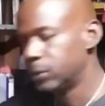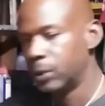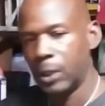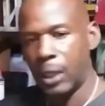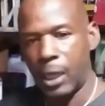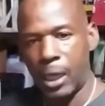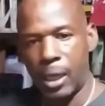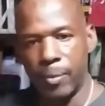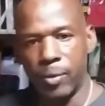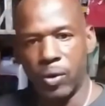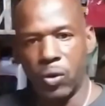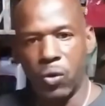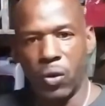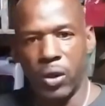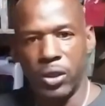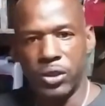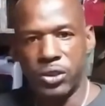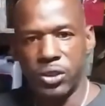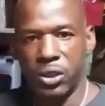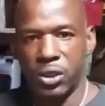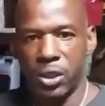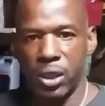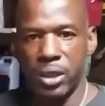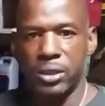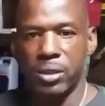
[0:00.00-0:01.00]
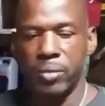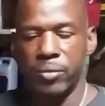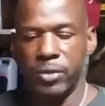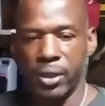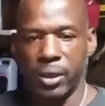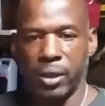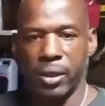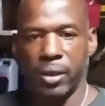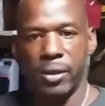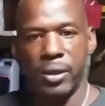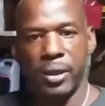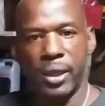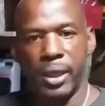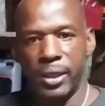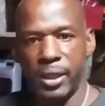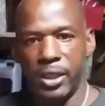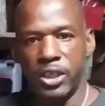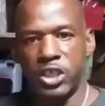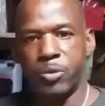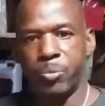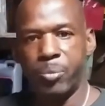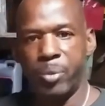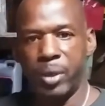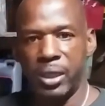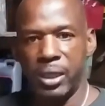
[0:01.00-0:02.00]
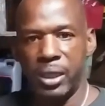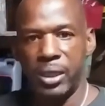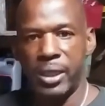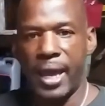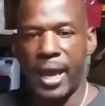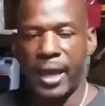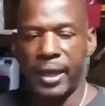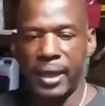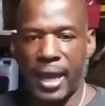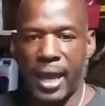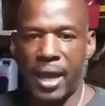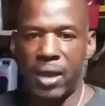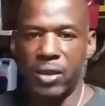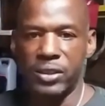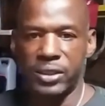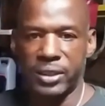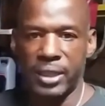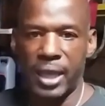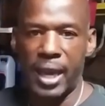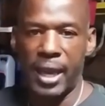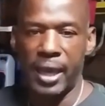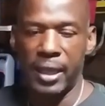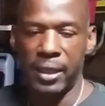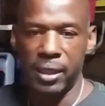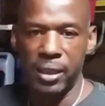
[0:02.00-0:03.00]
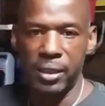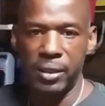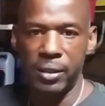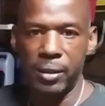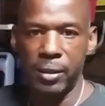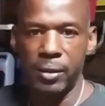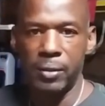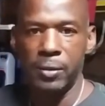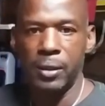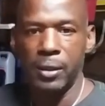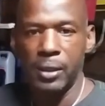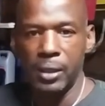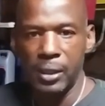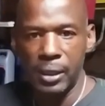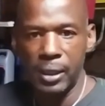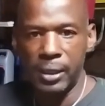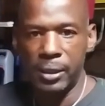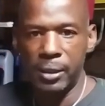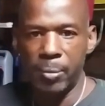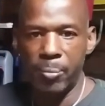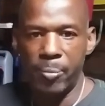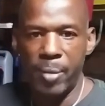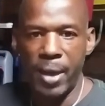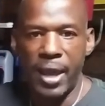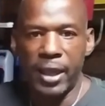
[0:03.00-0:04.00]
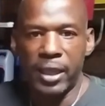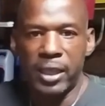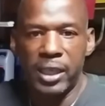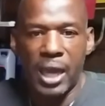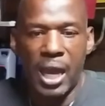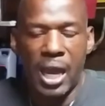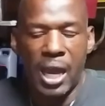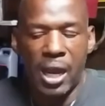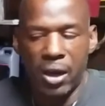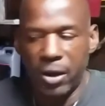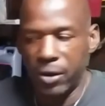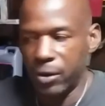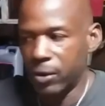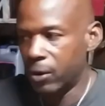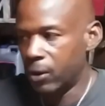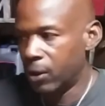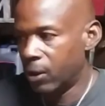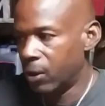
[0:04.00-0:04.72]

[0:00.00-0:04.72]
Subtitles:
I'm going to cook some dinner and then spend the night outside in the backyard